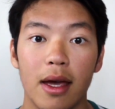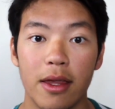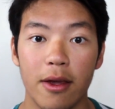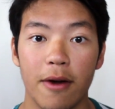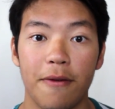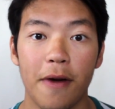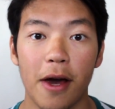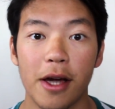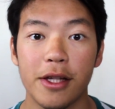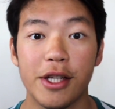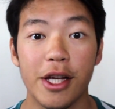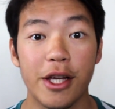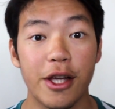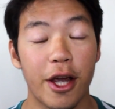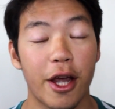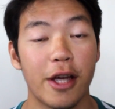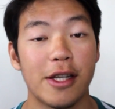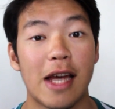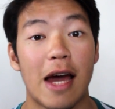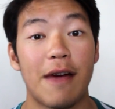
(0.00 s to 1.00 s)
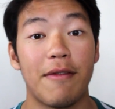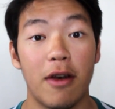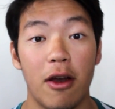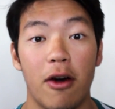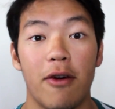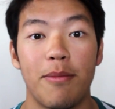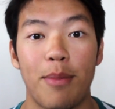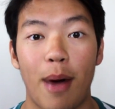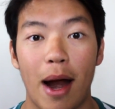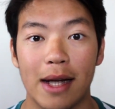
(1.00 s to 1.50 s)
in your first year you're going to have a
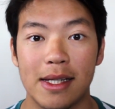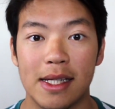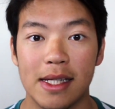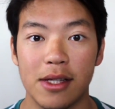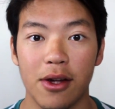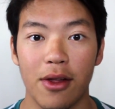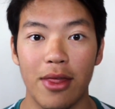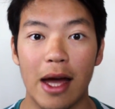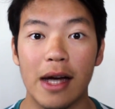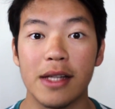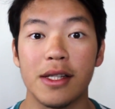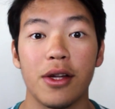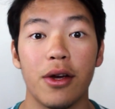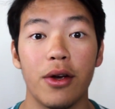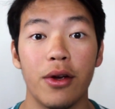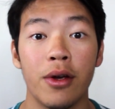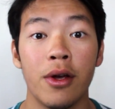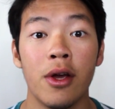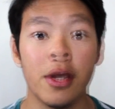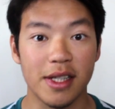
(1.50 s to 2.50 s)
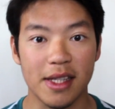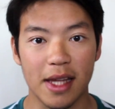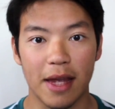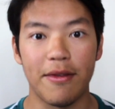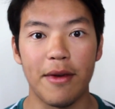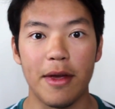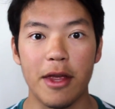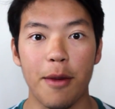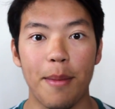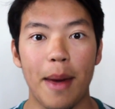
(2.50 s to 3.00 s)
lot of practice on that, so just
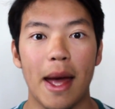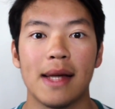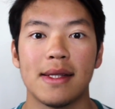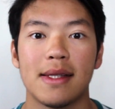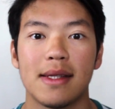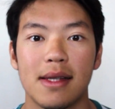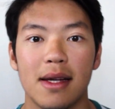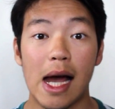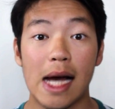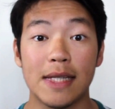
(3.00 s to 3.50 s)
give it your best.